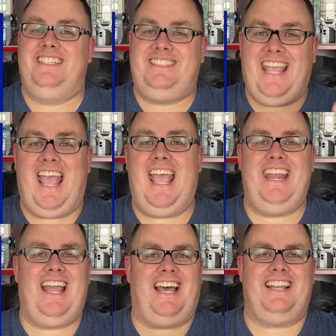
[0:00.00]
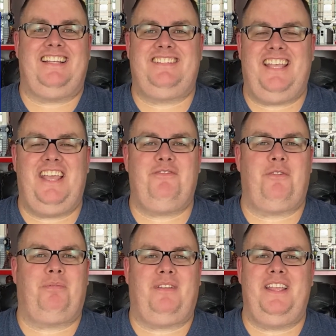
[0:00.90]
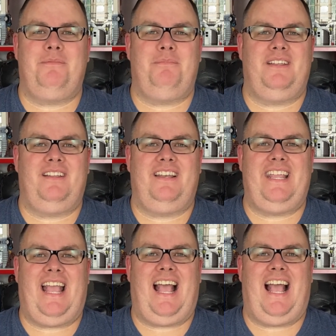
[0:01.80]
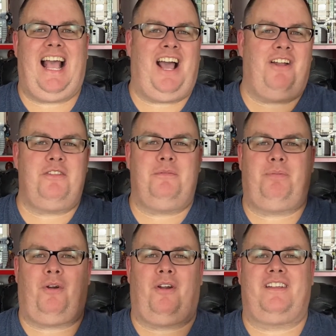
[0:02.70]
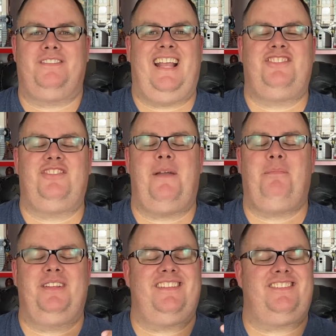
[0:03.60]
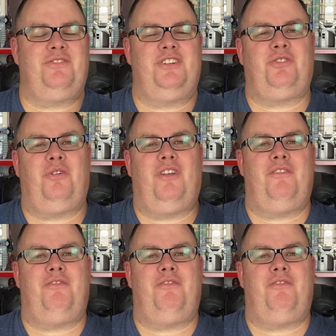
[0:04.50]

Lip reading: 10 out of 10 for playability, out of the park. And so that brings us to a total of